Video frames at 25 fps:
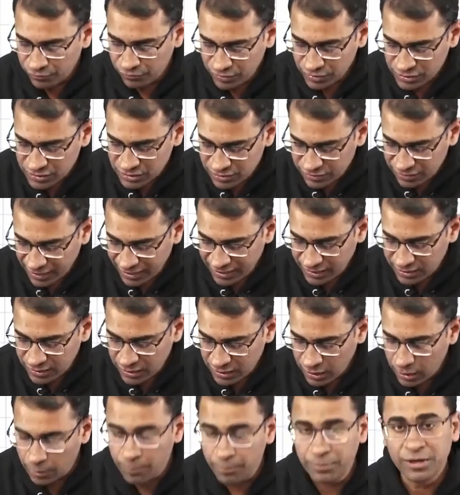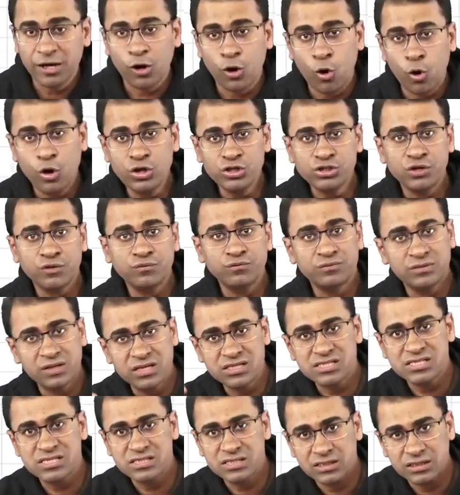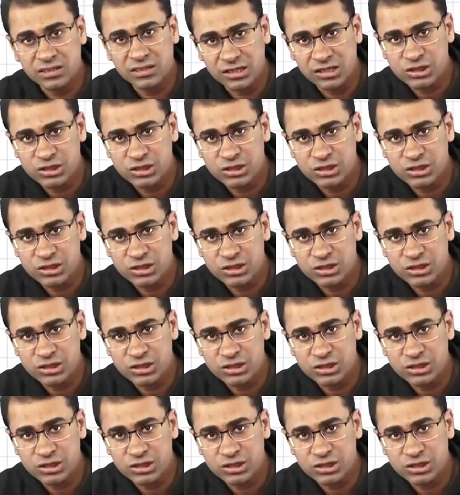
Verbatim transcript: First write because of this